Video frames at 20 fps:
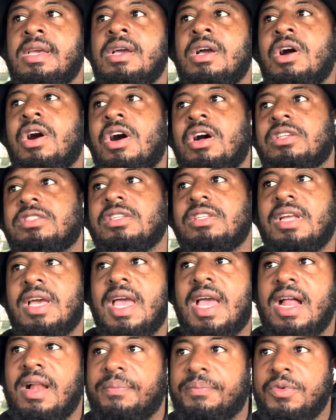also to
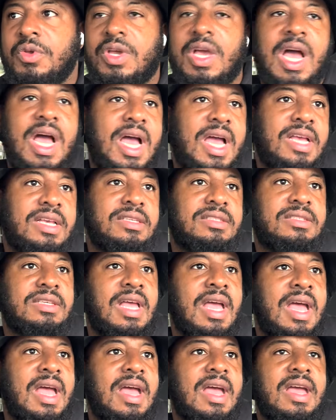help you guys,
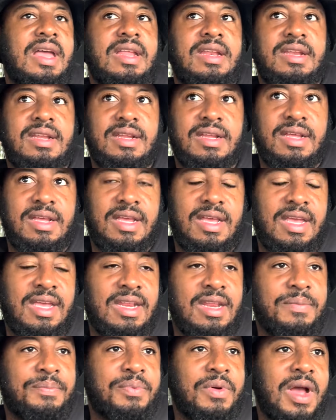and in
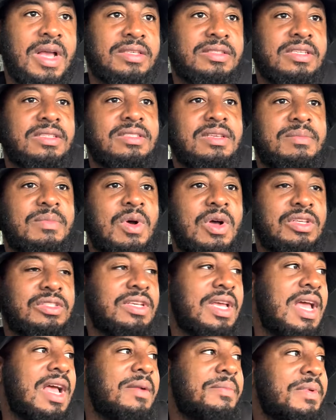the process, I'm also
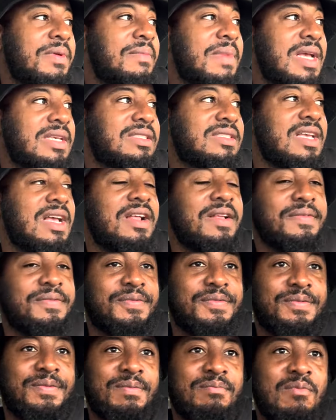helping myself
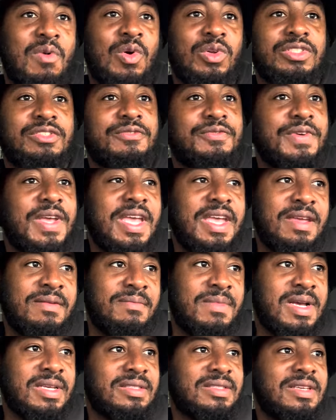motivating
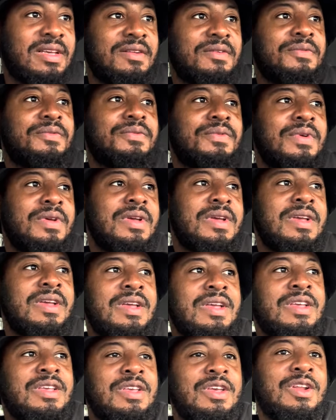myself.
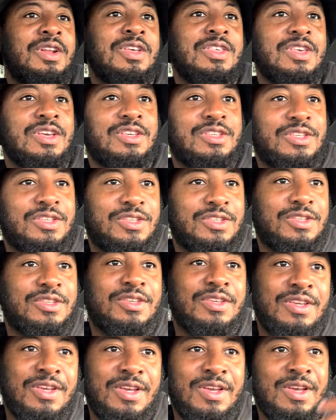You know, just
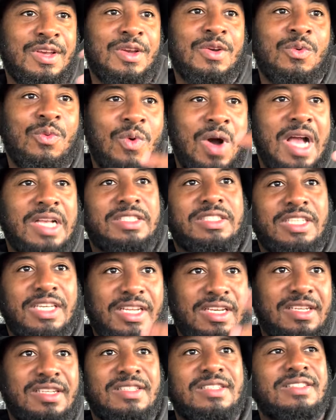
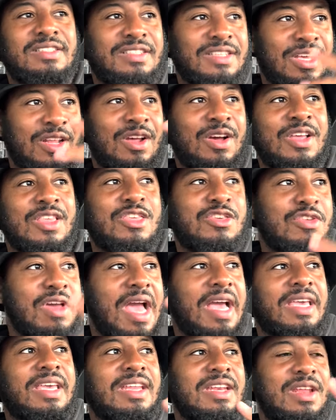watching, you know, and
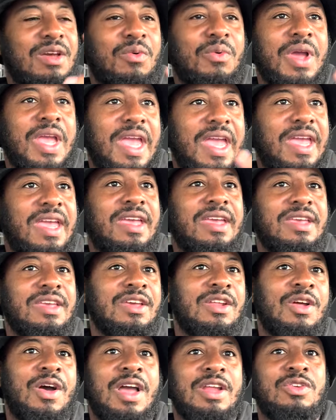tracking the way, you
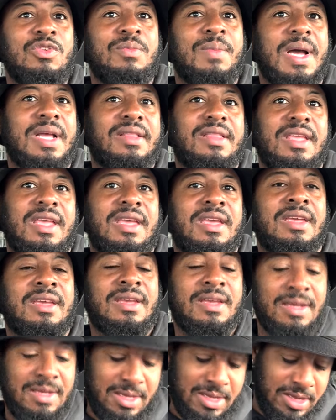know, I do my thing.
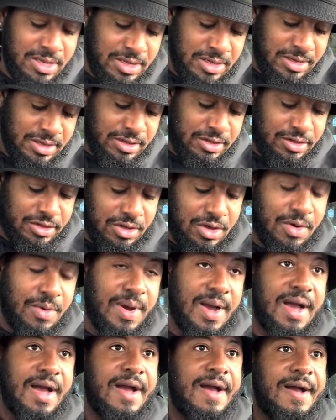So
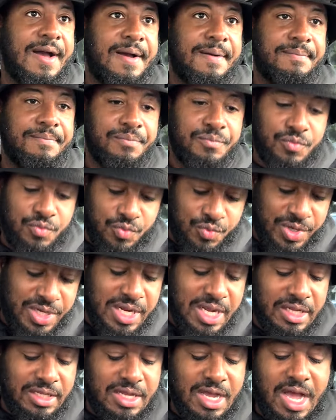um, we
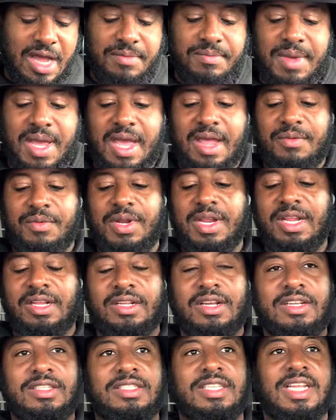did good, man. We did
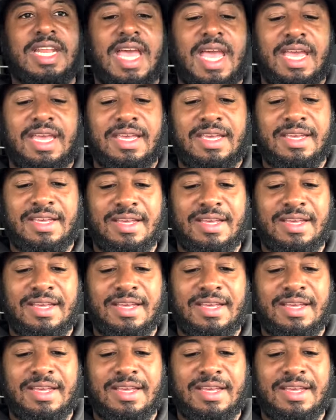good today.